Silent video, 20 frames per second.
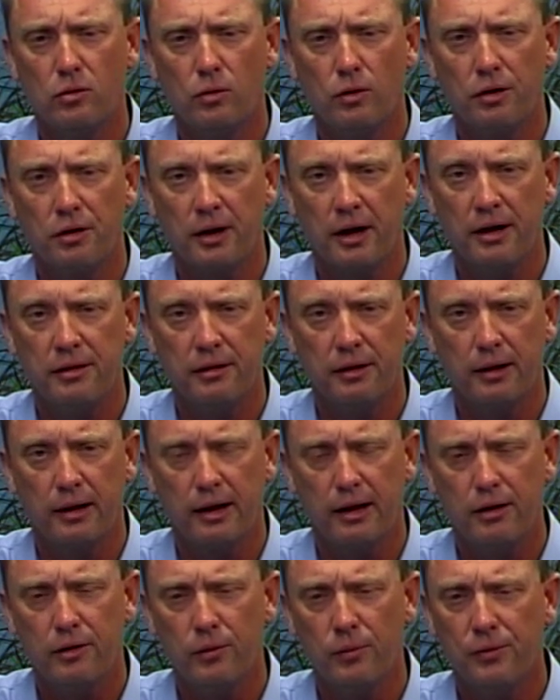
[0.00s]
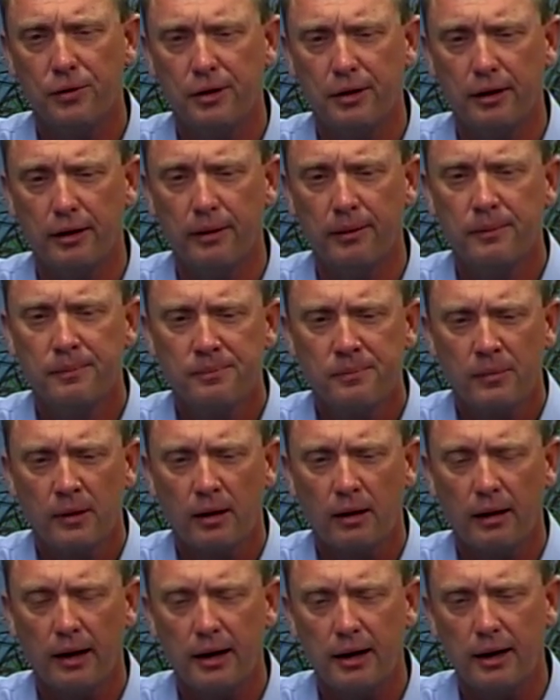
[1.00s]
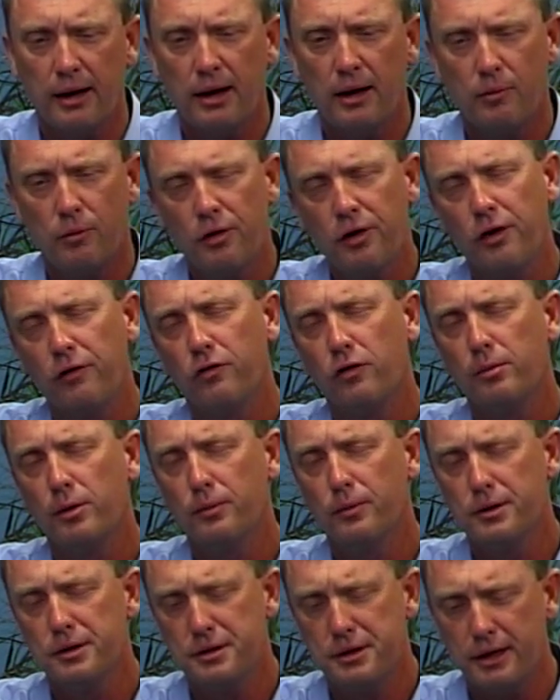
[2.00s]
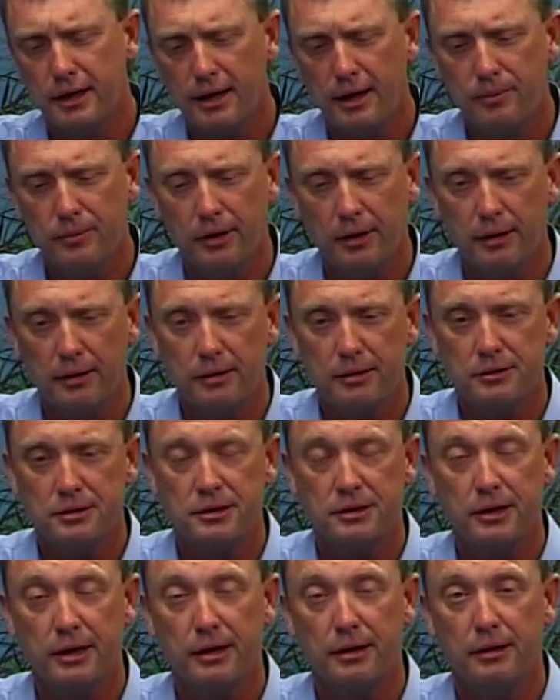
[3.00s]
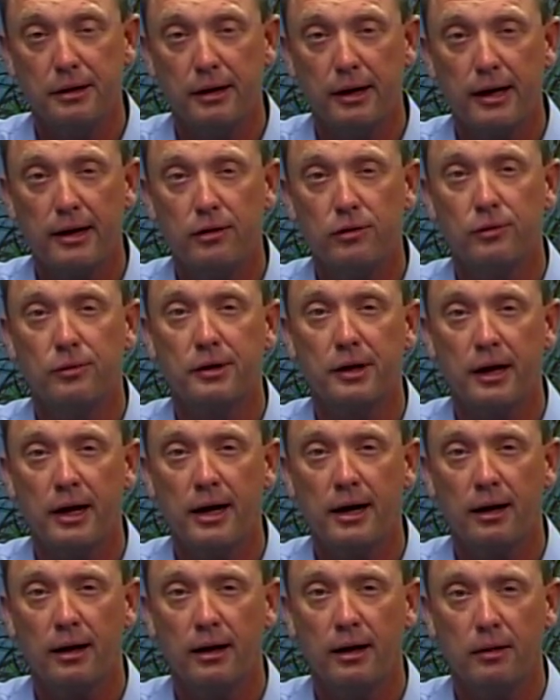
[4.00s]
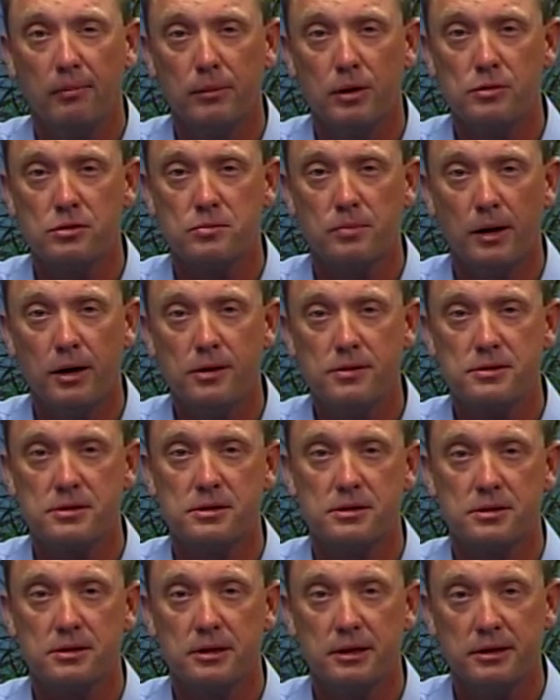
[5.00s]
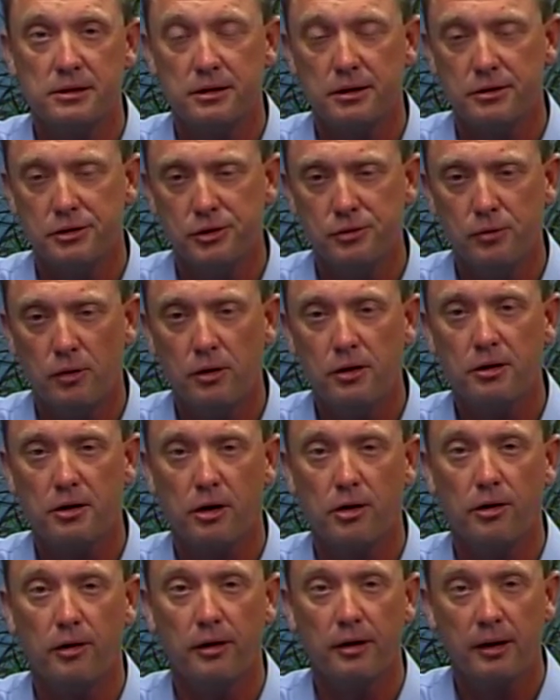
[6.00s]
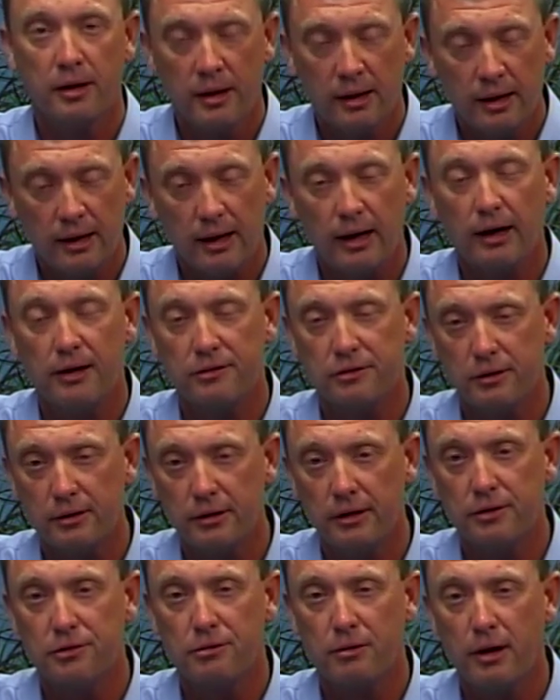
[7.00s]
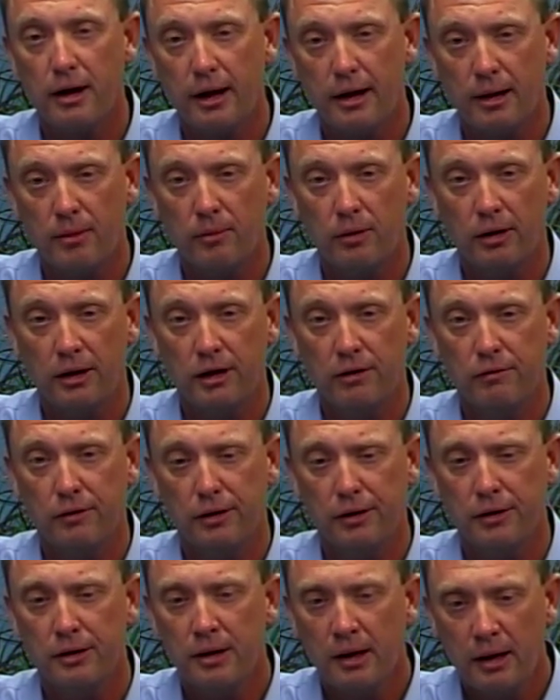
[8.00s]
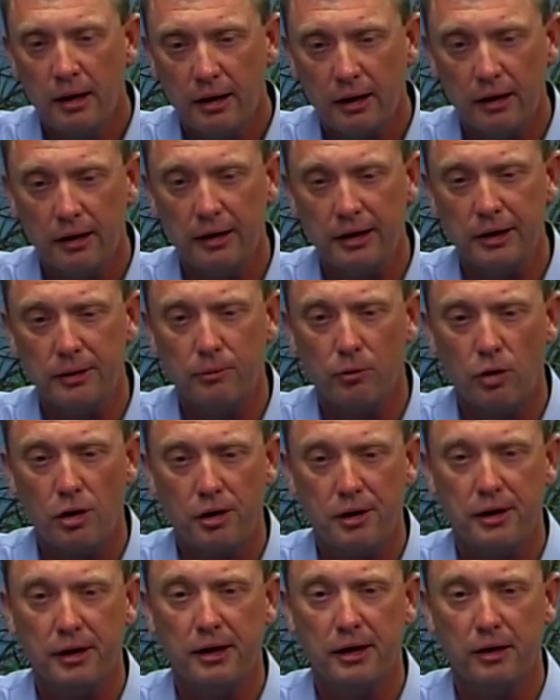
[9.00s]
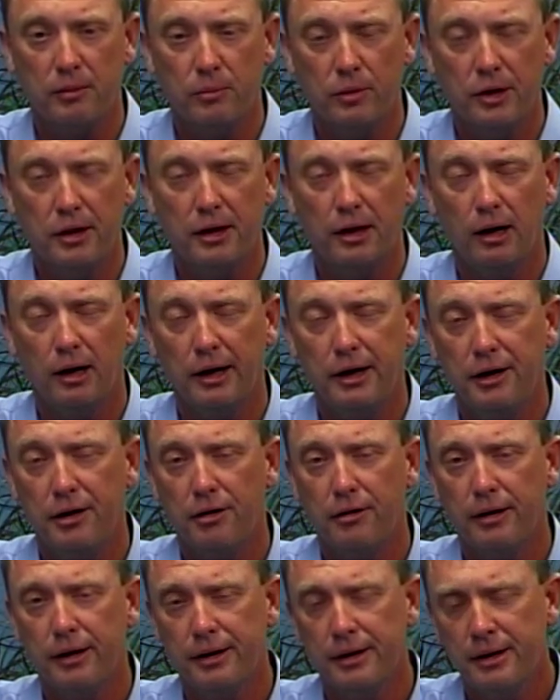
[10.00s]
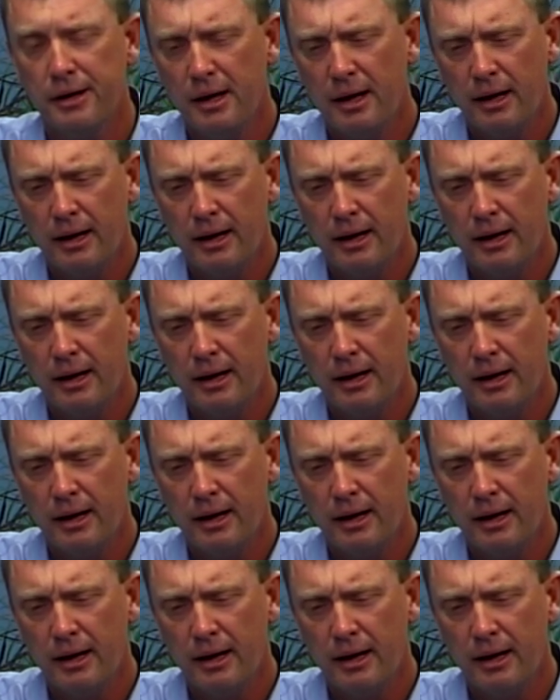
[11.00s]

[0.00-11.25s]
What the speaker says: work ethic. I had a guy working for me one time that said that I don't act like most bosses. He said, "You work hard." I said, "That's right. I believe in working and being a leader and